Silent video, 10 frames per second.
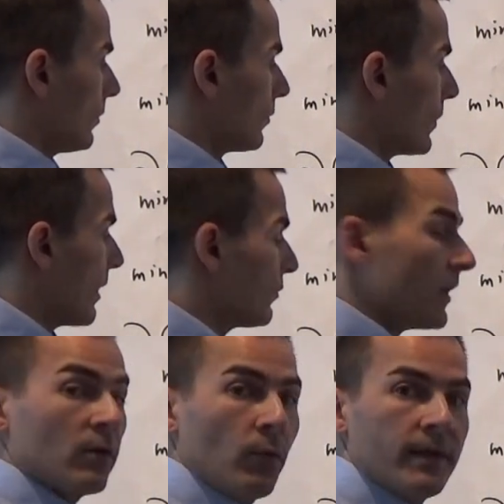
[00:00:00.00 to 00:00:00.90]
So we have to
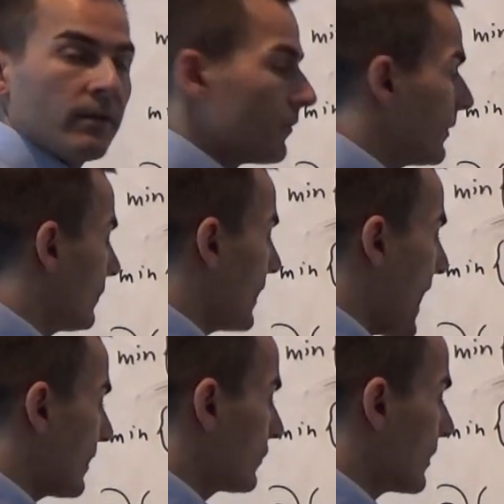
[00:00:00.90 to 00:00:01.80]
get rid of this
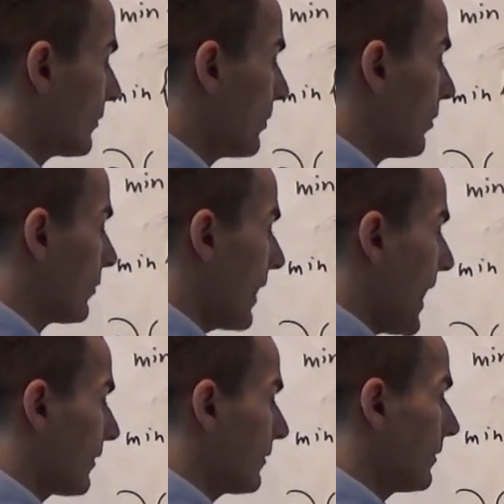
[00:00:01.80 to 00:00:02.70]
x transposed
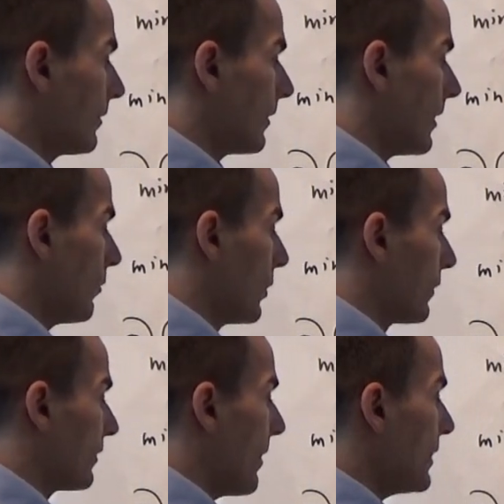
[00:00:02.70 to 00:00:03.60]
x, which
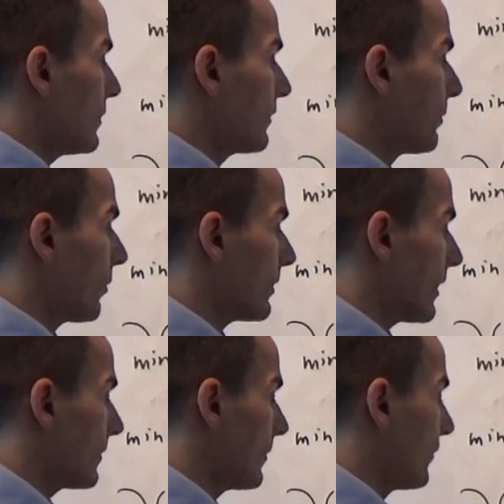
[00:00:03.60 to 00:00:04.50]
is a matrix
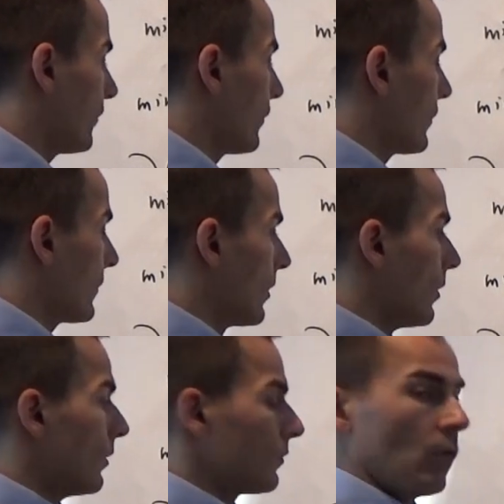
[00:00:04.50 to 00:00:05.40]
product.
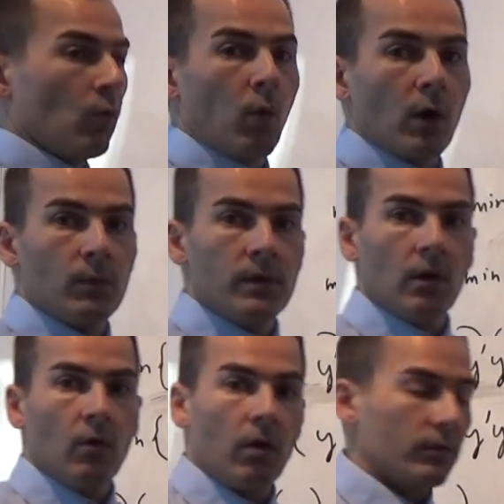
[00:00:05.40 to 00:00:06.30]
So what we
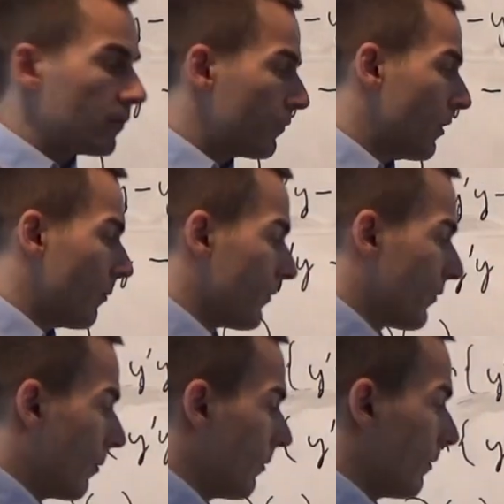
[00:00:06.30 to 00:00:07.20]
know also from